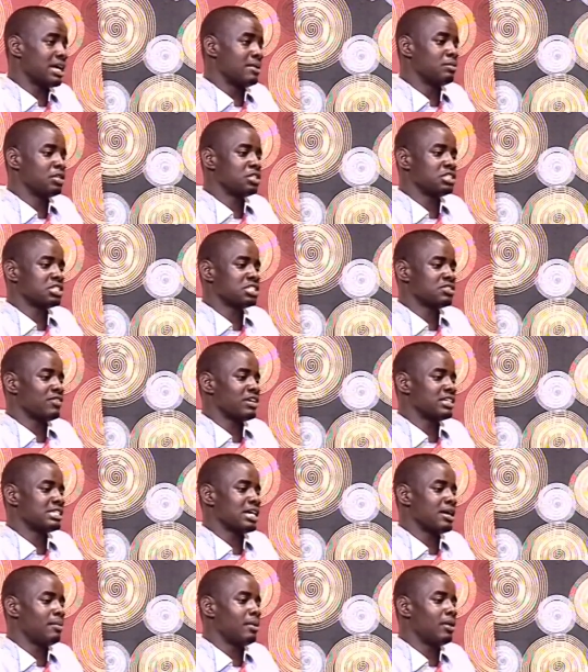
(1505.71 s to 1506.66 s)
i'm not just
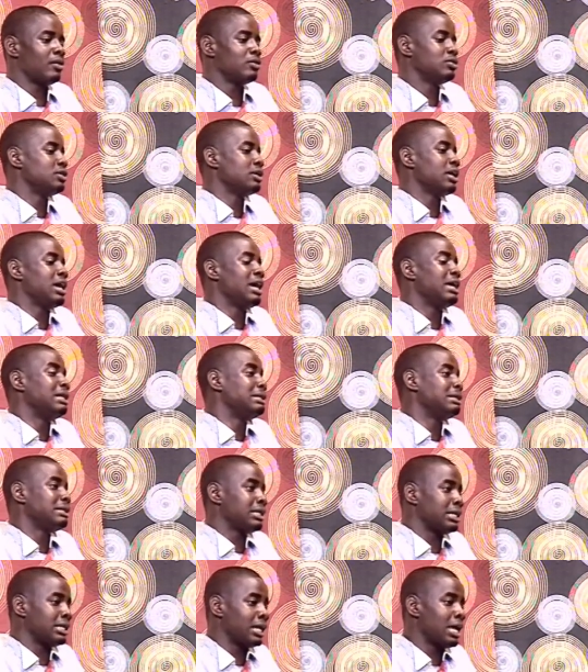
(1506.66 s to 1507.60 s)
writing about
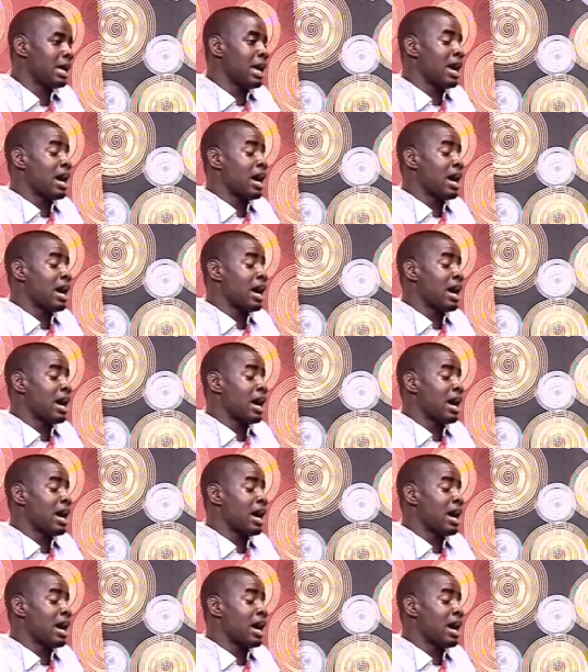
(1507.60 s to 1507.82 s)
anything